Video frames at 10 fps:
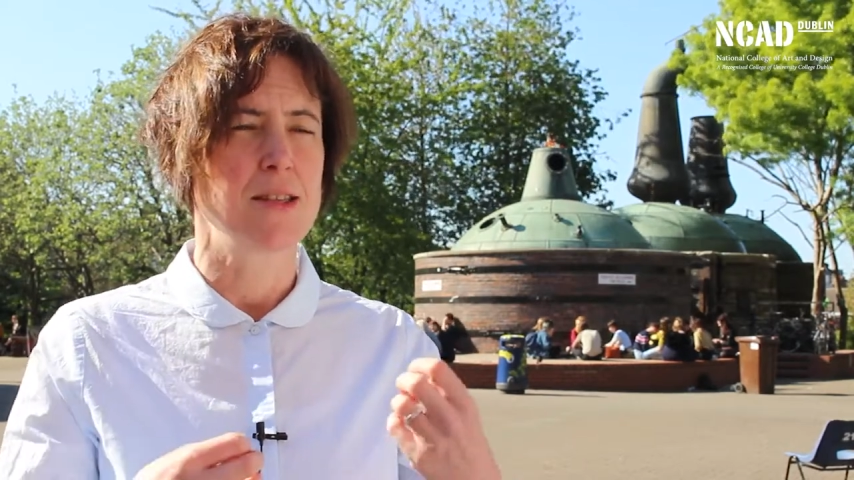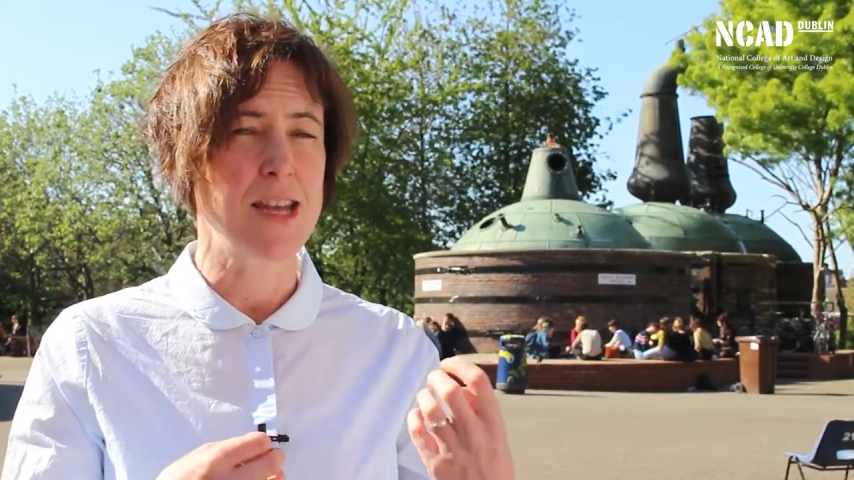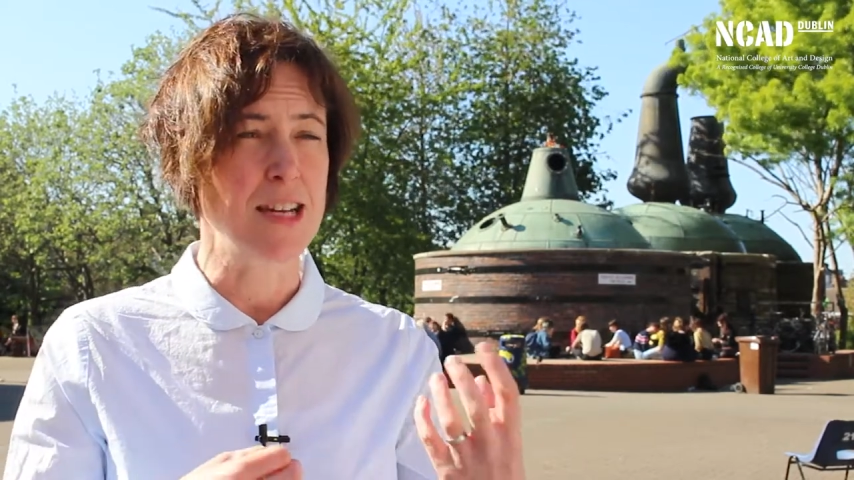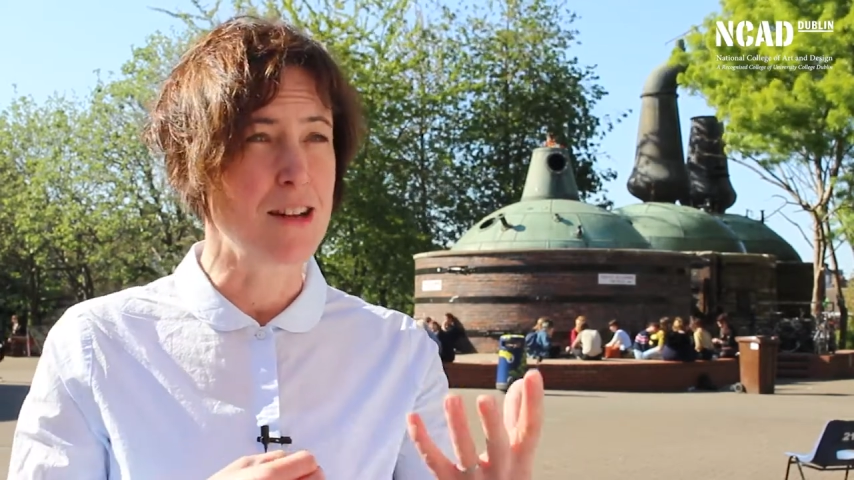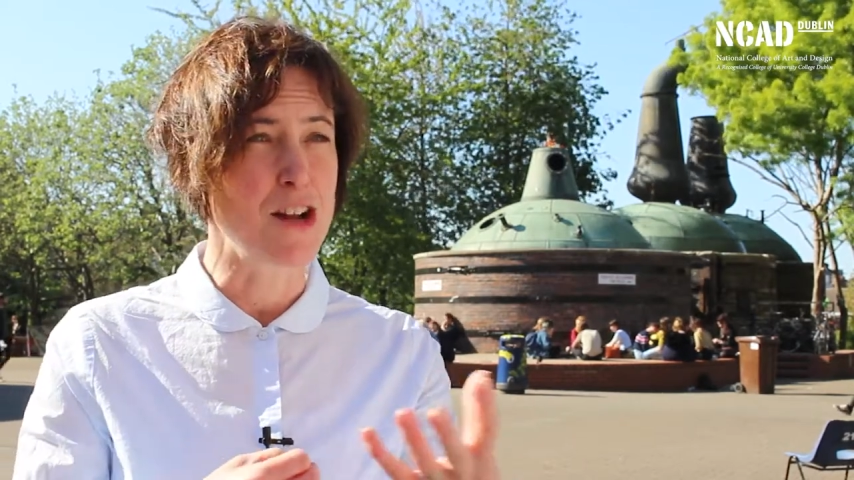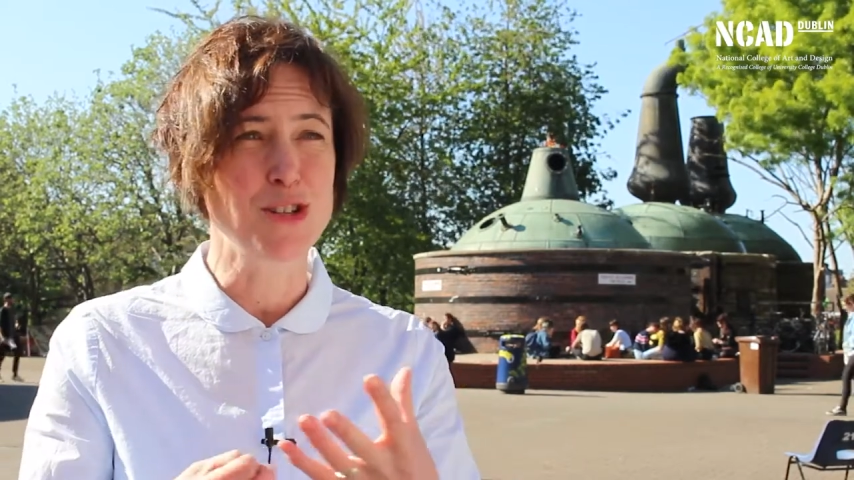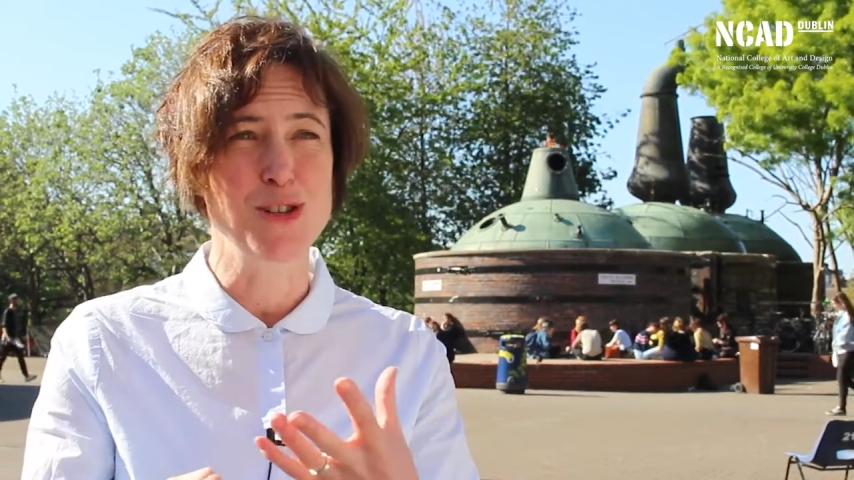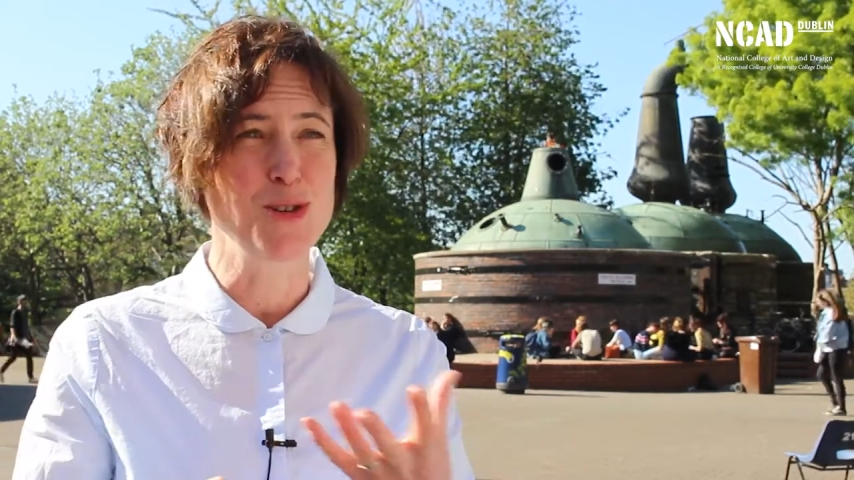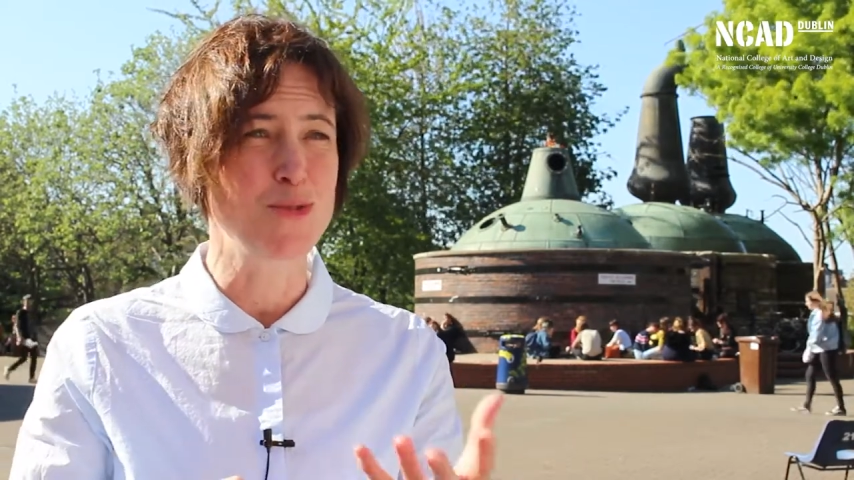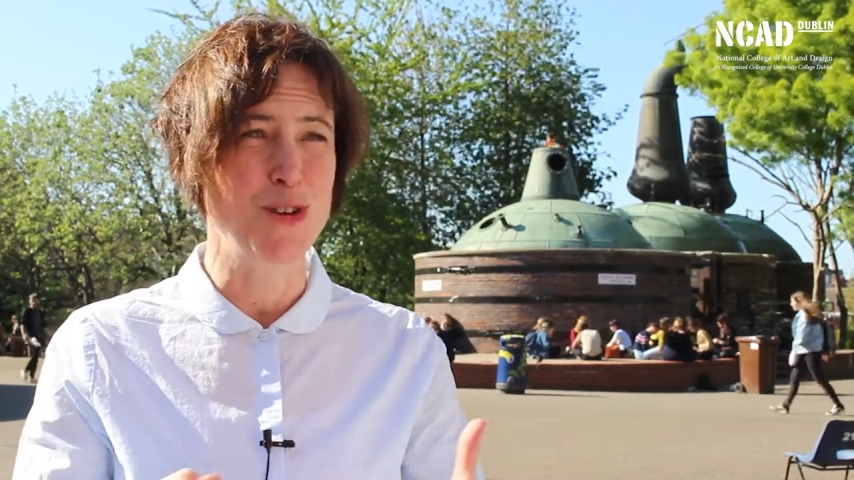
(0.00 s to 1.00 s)

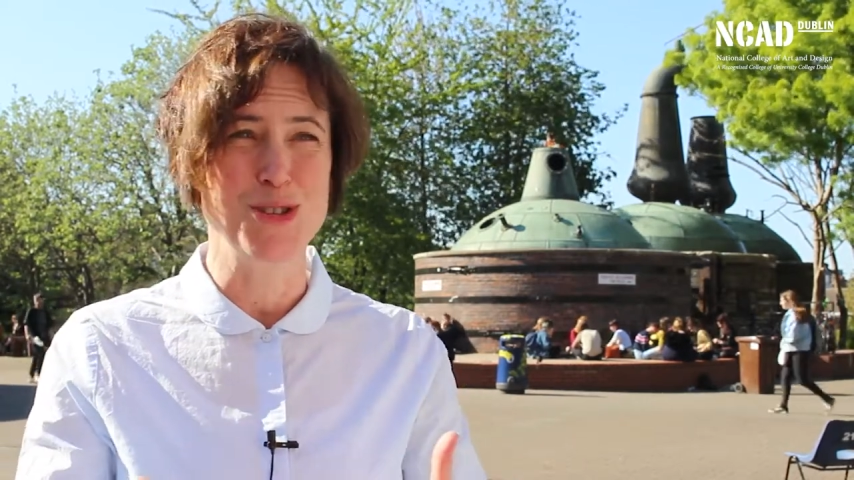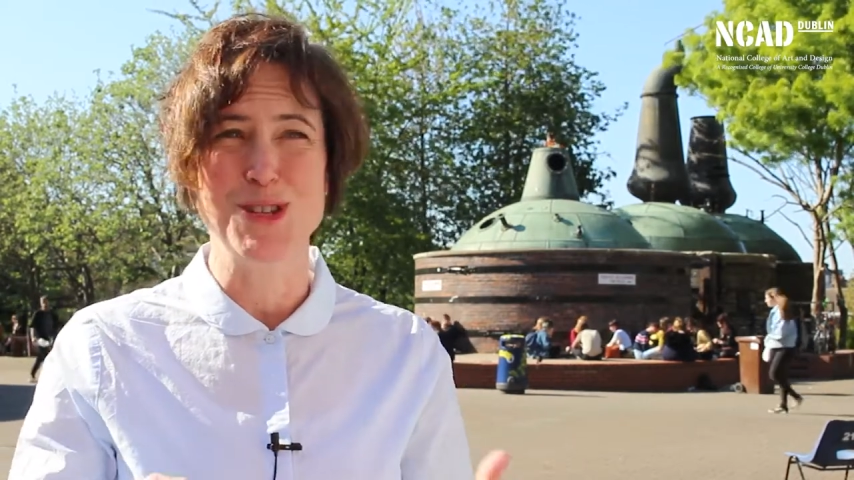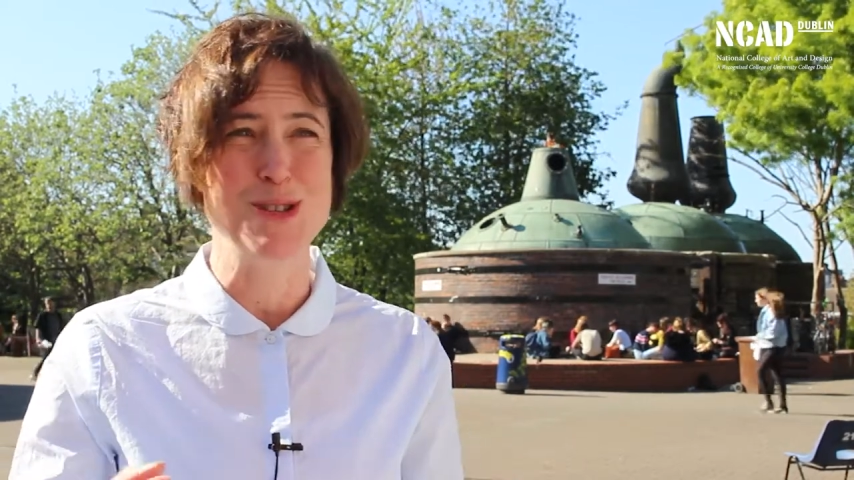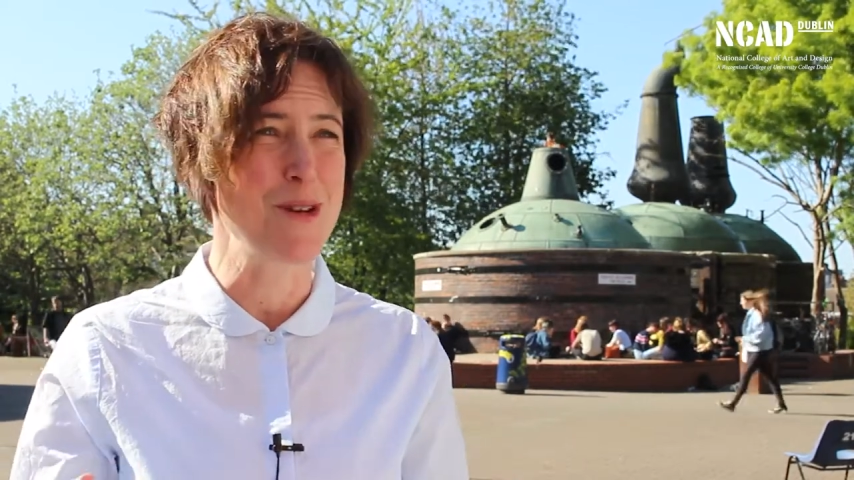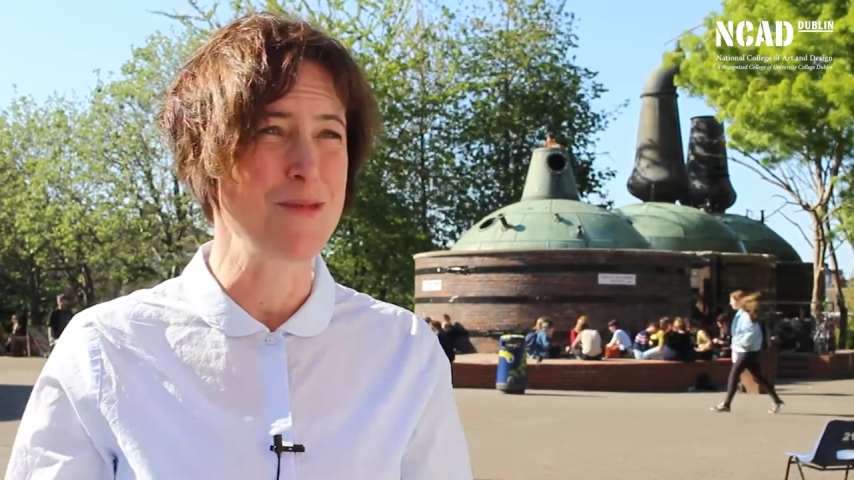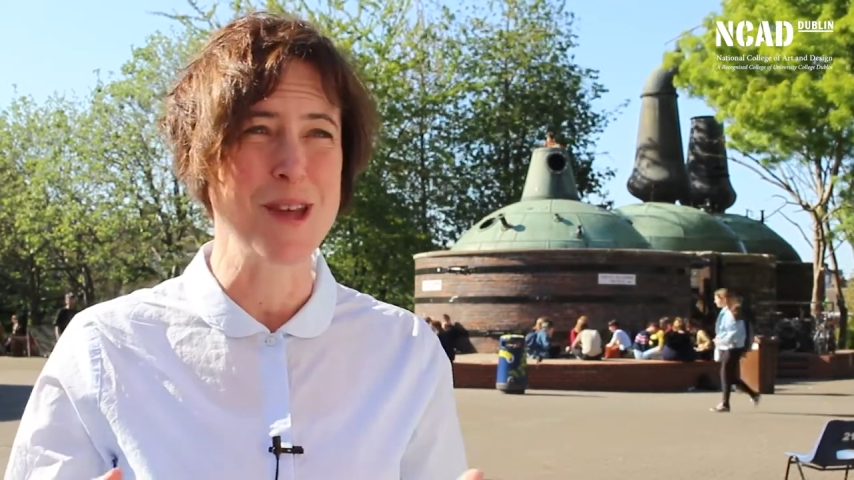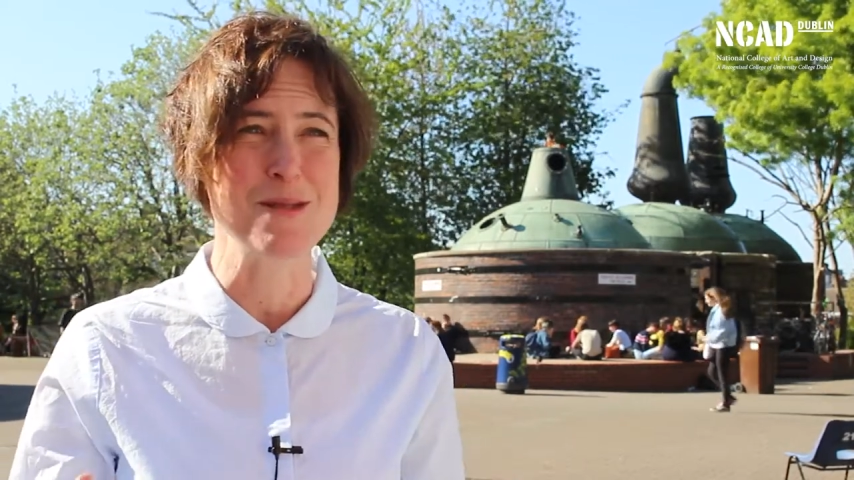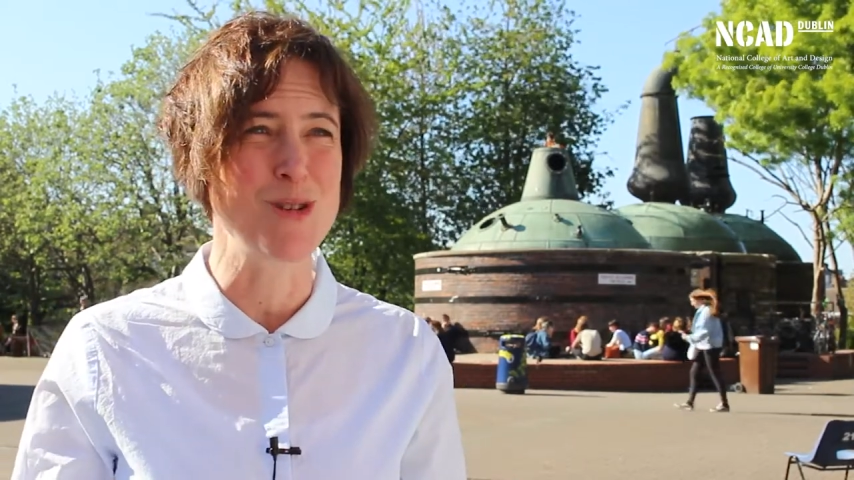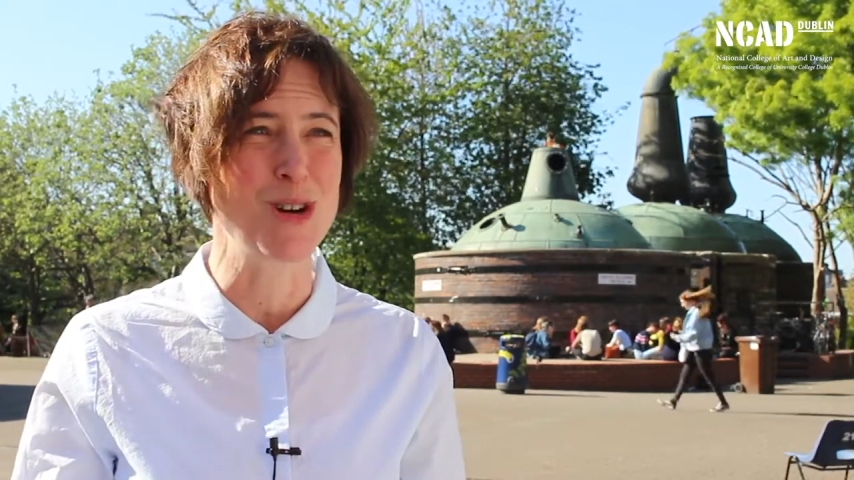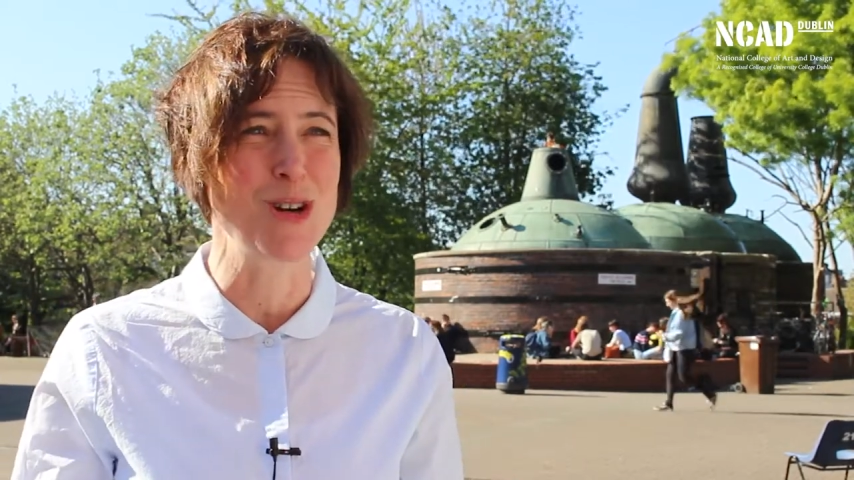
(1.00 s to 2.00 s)
technological universities when they
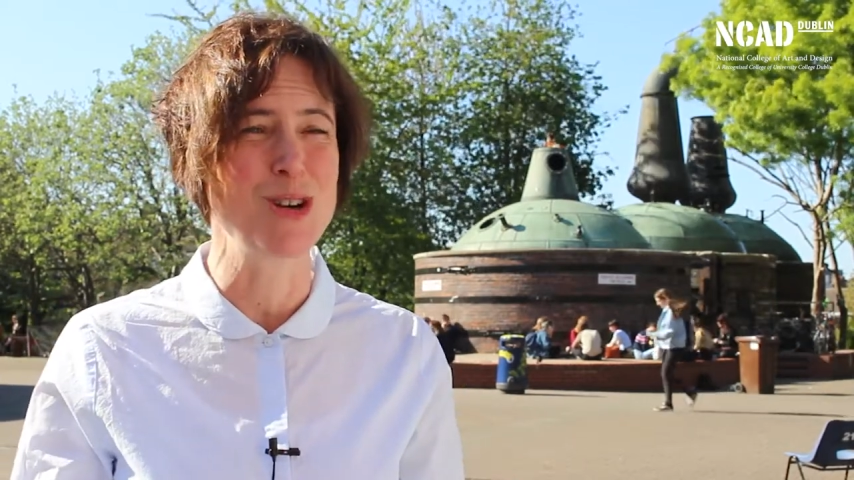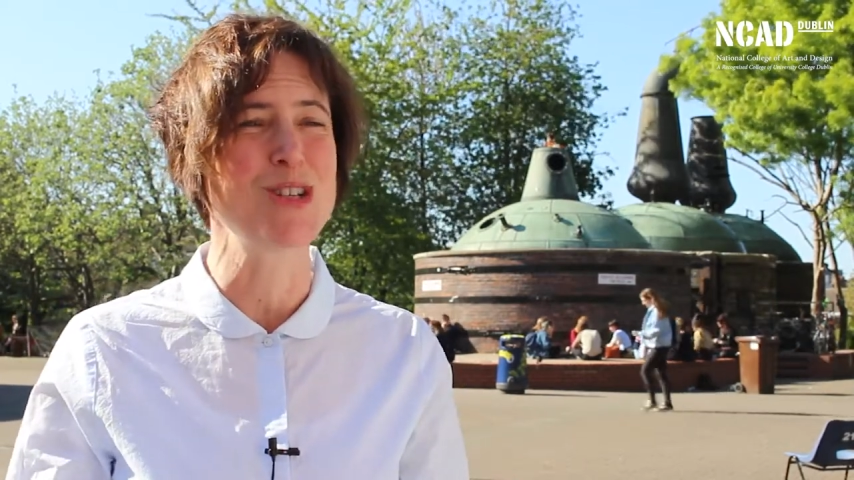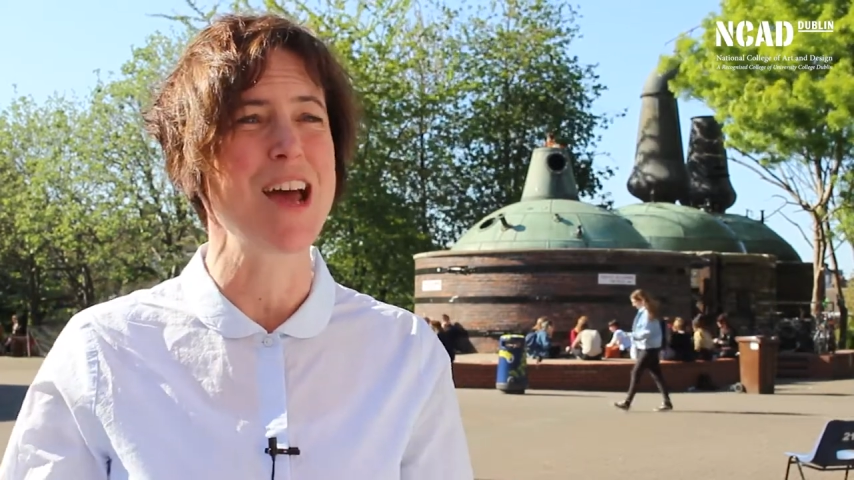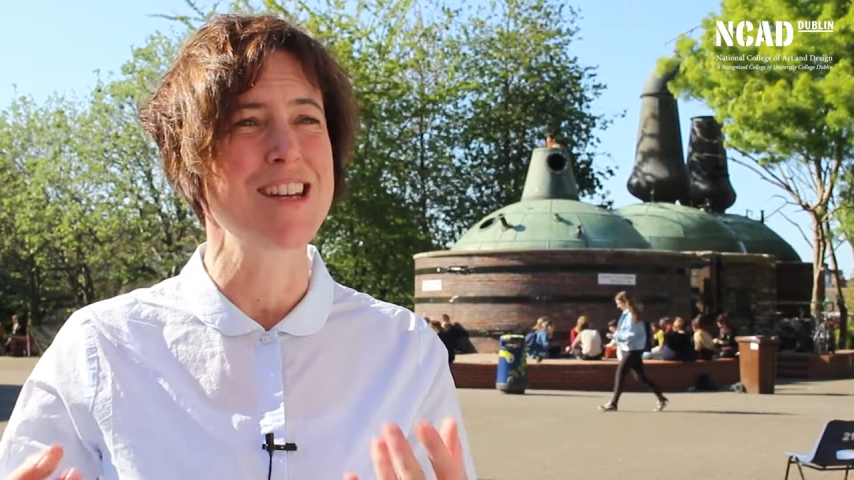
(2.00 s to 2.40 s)
emerge